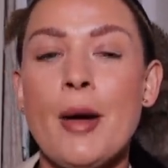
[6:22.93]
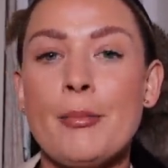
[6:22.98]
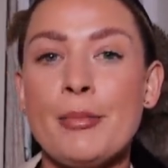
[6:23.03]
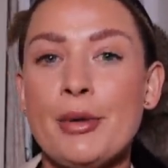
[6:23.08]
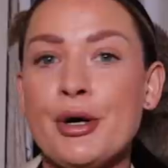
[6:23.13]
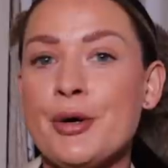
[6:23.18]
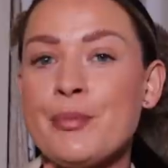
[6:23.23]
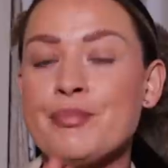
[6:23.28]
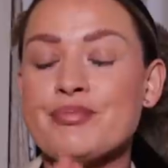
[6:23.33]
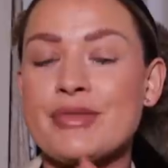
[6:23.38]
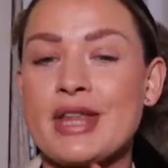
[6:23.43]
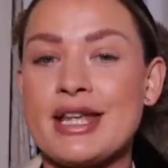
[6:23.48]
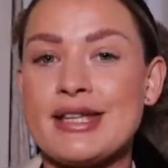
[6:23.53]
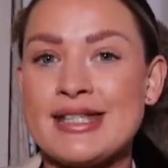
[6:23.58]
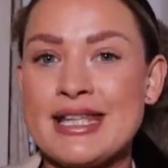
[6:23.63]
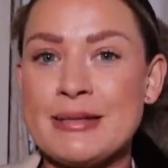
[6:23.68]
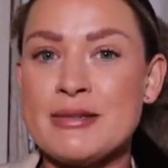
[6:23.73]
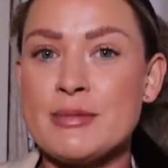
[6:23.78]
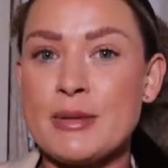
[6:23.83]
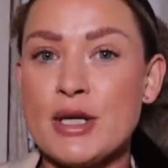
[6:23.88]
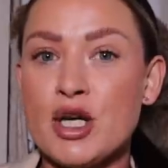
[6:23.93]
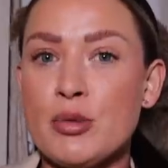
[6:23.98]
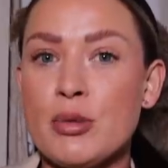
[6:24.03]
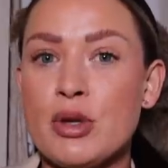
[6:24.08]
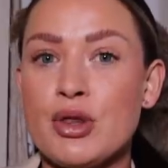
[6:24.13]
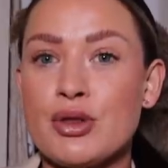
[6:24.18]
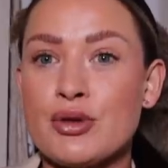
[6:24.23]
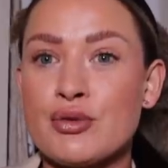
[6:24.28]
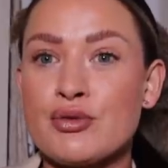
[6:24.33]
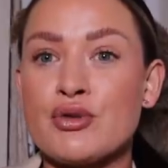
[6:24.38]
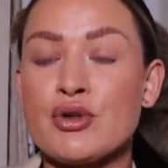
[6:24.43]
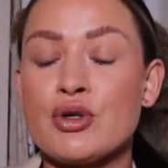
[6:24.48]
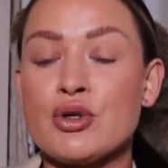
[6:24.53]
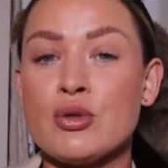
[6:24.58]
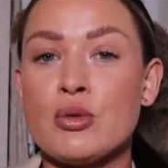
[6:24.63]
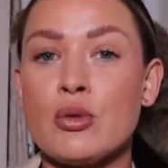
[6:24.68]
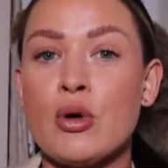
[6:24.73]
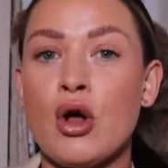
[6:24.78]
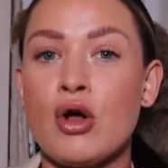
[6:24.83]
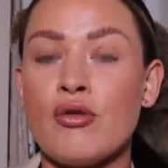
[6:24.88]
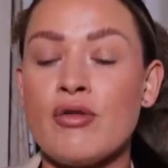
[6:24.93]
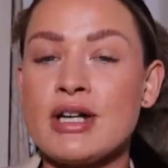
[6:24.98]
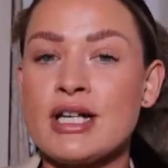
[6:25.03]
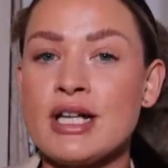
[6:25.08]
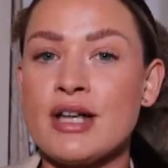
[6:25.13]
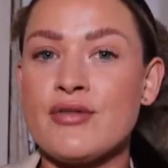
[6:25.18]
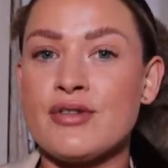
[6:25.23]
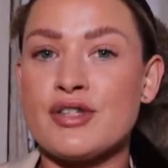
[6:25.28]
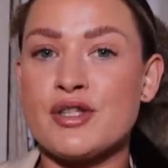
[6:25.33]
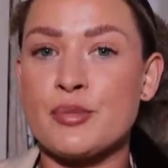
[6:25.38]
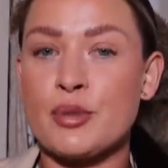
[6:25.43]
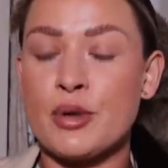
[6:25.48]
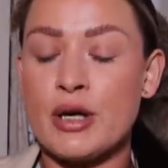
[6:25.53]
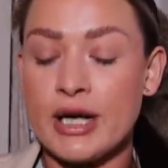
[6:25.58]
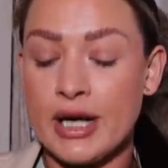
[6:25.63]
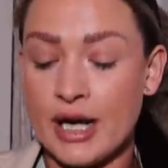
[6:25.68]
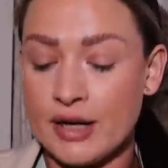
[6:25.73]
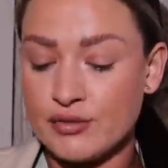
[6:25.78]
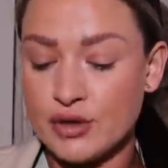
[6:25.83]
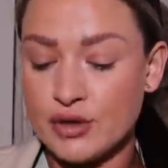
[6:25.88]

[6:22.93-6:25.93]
But they seem to be coming through already for spring. I've